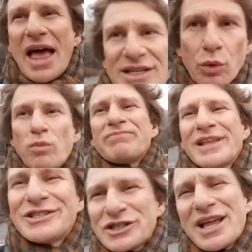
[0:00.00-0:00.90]
as
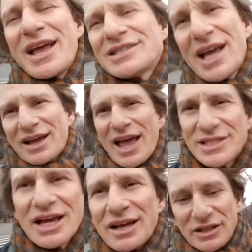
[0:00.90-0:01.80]

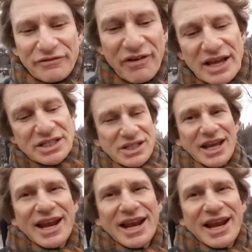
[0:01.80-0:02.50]
a device to